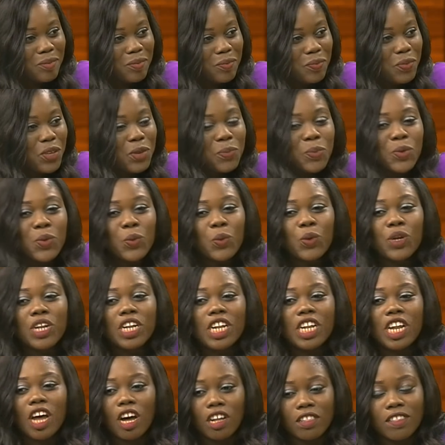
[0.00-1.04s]
People will
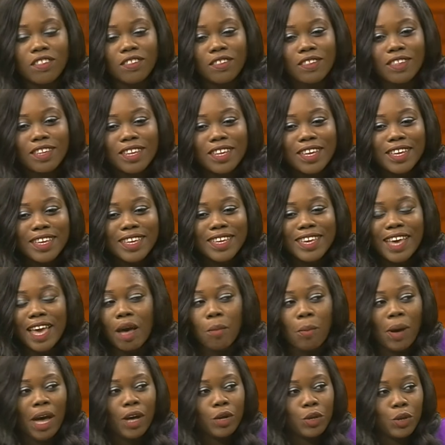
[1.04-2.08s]
not care
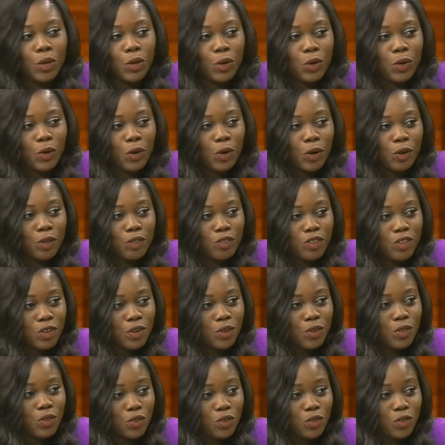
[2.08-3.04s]
about you until